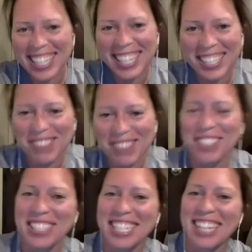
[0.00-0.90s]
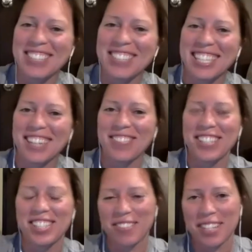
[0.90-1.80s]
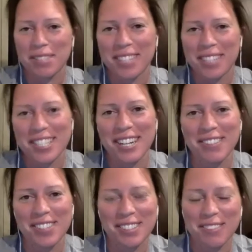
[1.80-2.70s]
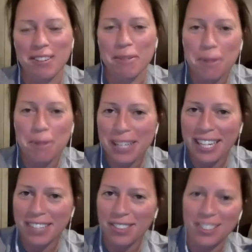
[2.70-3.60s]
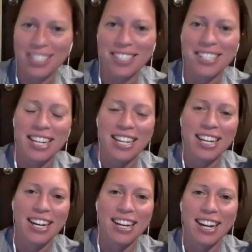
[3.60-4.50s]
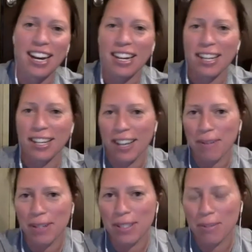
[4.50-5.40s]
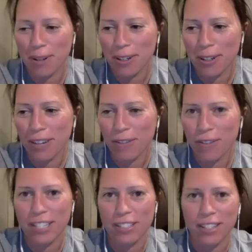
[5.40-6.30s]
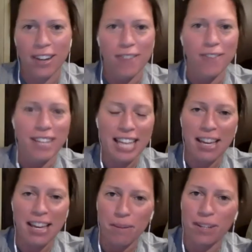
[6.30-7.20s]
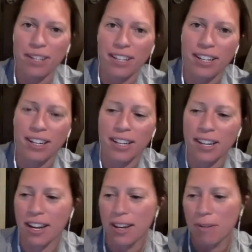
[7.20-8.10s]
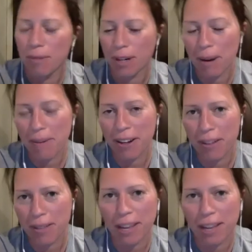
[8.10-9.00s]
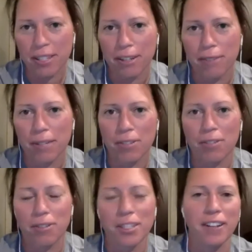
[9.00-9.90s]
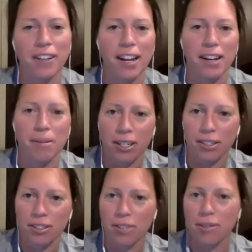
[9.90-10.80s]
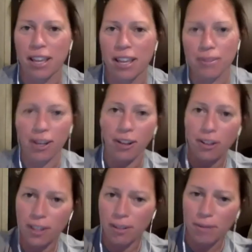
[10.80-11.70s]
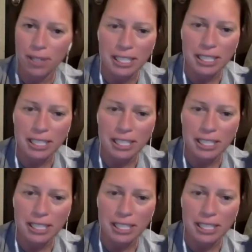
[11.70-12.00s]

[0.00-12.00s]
I'm Ruby Compton. I'm the Chief Exploration Officer for Ruby Outdoors. I am a supporter and friend of camp, and I work primarily with camps that are in Western North Carolina, but also with camps all over the world.